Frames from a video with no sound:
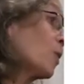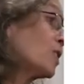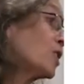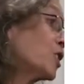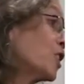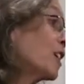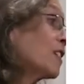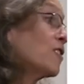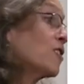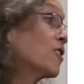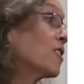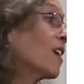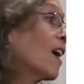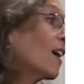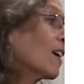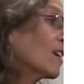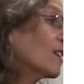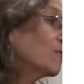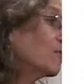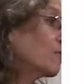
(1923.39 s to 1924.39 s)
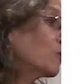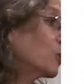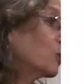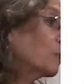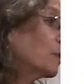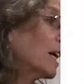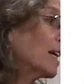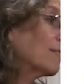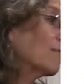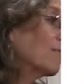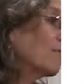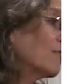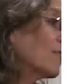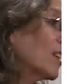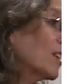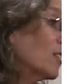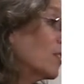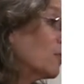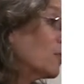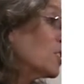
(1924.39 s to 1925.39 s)
or gender nonconform,
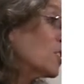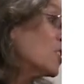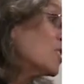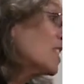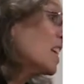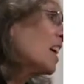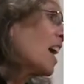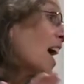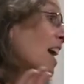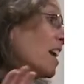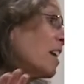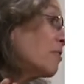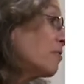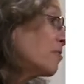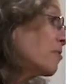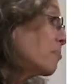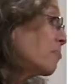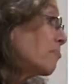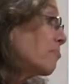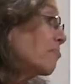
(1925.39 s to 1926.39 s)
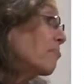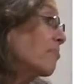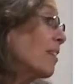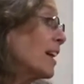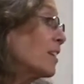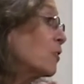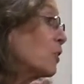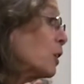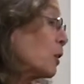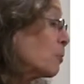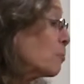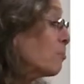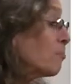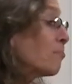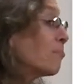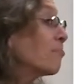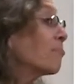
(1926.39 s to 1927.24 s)
which is a kind of, I don't know,